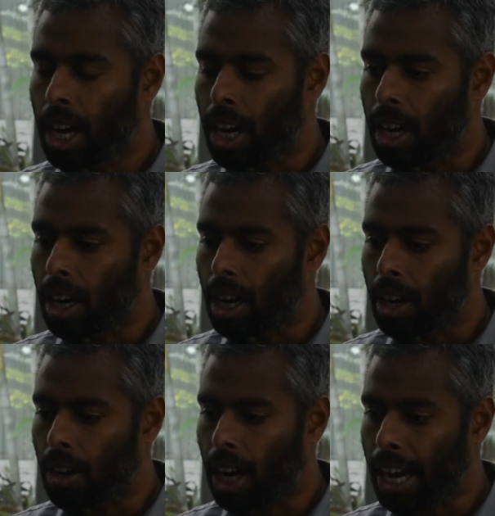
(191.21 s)
Uh,
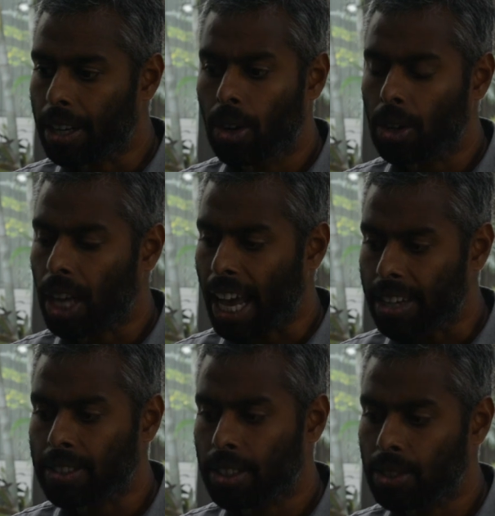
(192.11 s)
I got
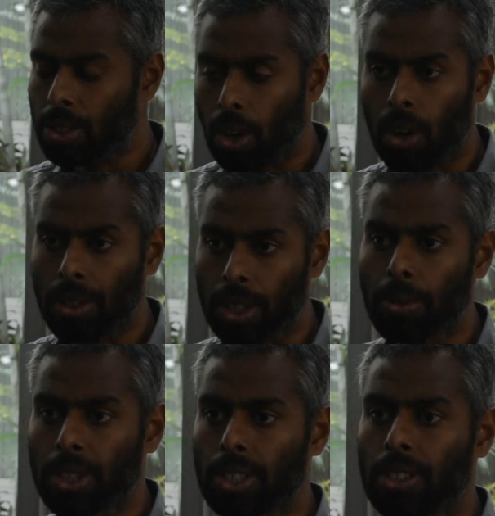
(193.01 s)
answers to all the
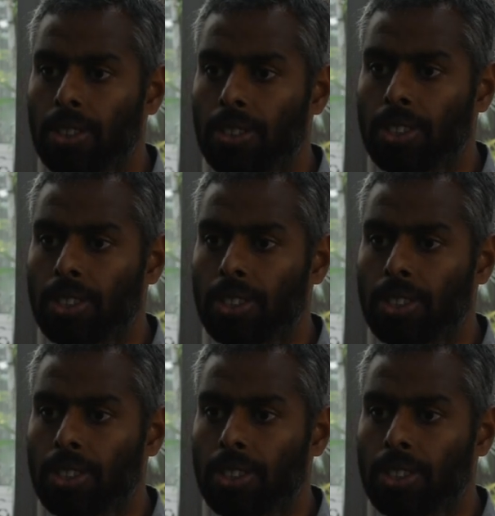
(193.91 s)
questions.